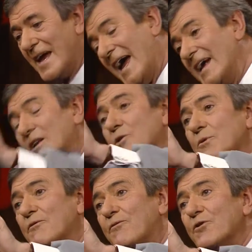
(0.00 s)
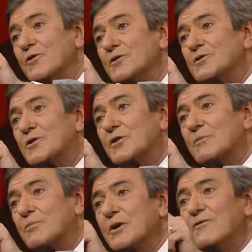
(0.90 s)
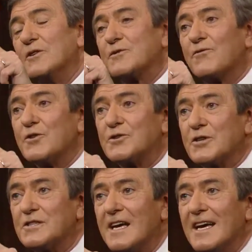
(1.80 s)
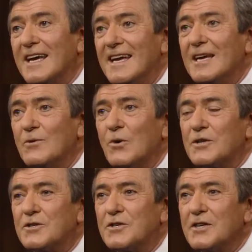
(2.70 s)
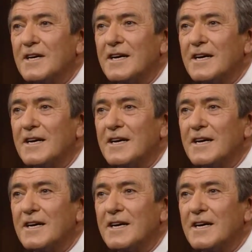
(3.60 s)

And it refers to the previous verses in which